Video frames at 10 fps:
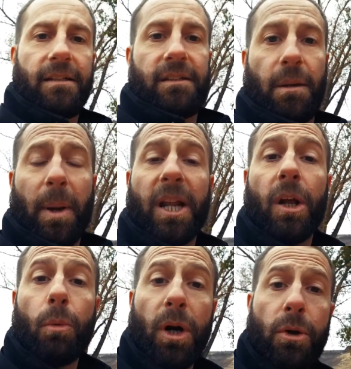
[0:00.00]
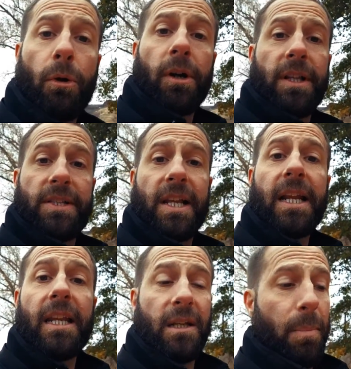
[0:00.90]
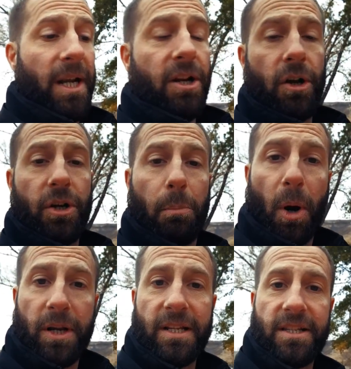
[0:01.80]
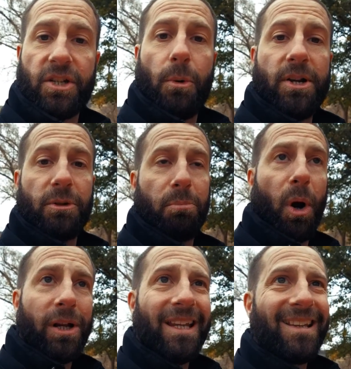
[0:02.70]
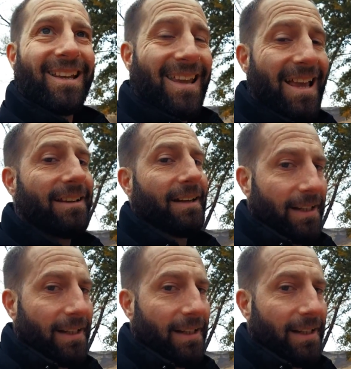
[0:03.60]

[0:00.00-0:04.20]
depending on where you are in the city and depending on your parking situation, parking can get